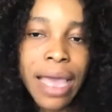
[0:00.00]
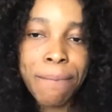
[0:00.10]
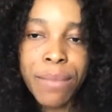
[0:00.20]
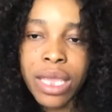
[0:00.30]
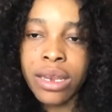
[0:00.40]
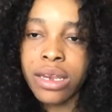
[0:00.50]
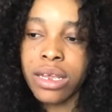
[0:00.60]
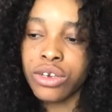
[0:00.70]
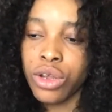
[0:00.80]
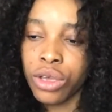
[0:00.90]
I mean the
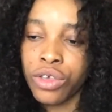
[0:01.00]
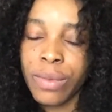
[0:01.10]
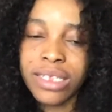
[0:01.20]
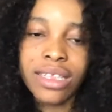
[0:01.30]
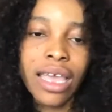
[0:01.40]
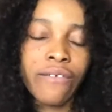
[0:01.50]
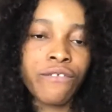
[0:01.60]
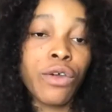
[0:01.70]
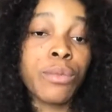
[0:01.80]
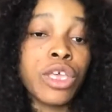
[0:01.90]
documents like
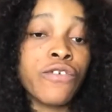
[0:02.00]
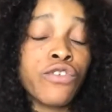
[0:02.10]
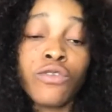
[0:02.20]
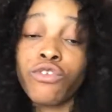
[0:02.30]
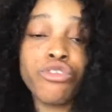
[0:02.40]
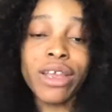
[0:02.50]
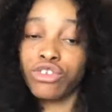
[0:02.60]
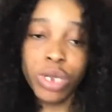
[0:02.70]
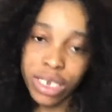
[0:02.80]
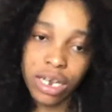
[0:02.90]
from if you've
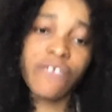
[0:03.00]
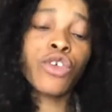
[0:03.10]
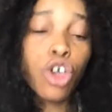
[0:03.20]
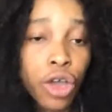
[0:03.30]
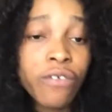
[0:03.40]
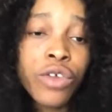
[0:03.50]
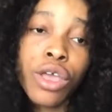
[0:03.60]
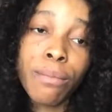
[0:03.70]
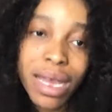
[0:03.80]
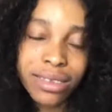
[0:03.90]
graduated, if you're going for
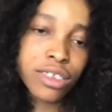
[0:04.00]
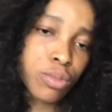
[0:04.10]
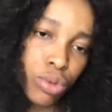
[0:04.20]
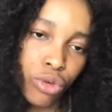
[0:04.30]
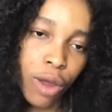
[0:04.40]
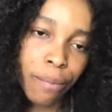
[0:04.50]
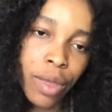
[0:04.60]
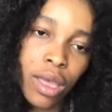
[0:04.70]
your master's program.